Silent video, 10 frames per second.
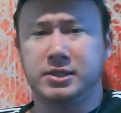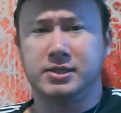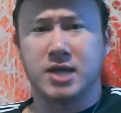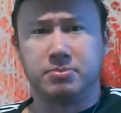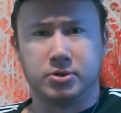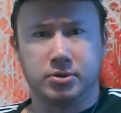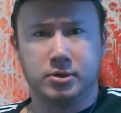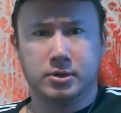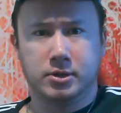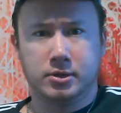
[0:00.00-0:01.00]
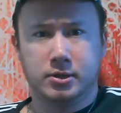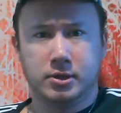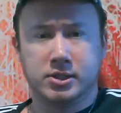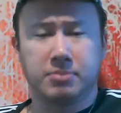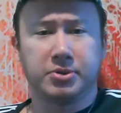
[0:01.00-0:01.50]
double
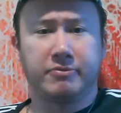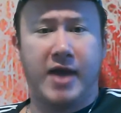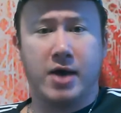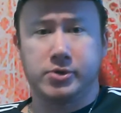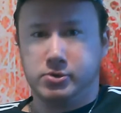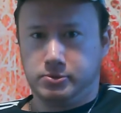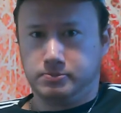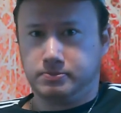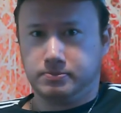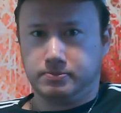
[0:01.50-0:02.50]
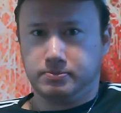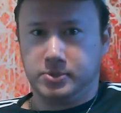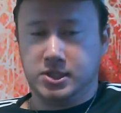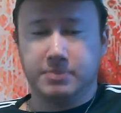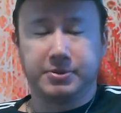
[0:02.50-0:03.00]
the value.
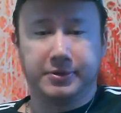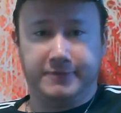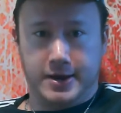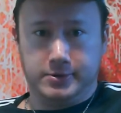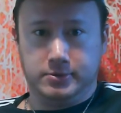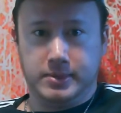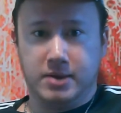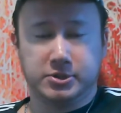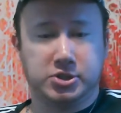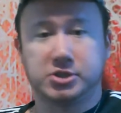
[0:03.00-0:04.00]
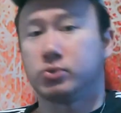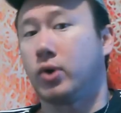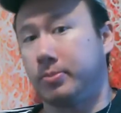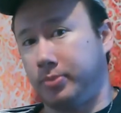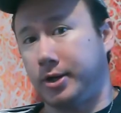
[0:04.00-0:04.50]
Double the value. And that was just in
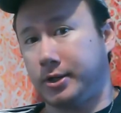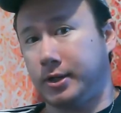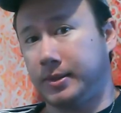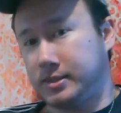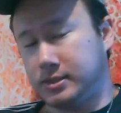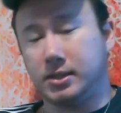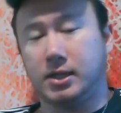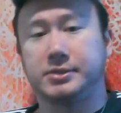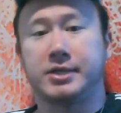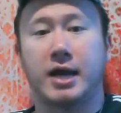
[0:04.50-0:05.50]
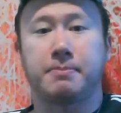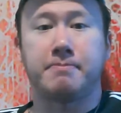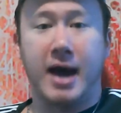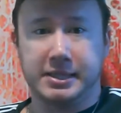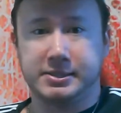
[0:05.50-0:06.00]
one book. And this is the exact
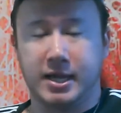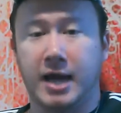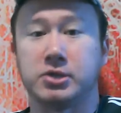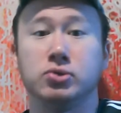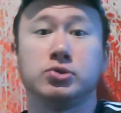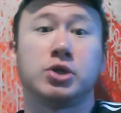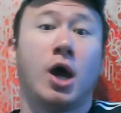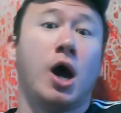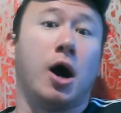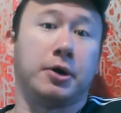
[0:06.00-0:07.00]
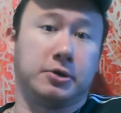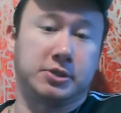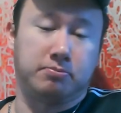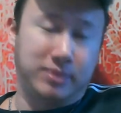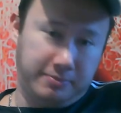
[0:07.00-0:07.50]
mindset I used on our
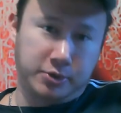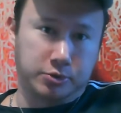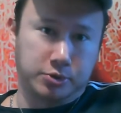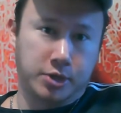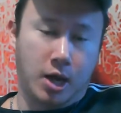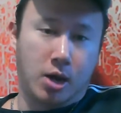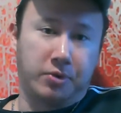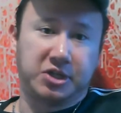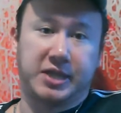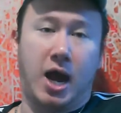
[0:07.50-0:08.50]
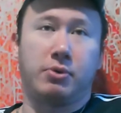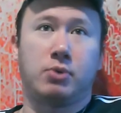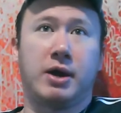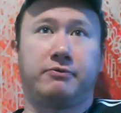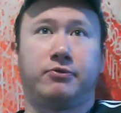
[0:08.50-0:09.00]
subliminals, which is how we
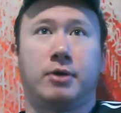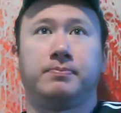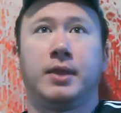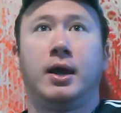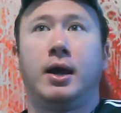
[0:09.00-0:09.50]
went from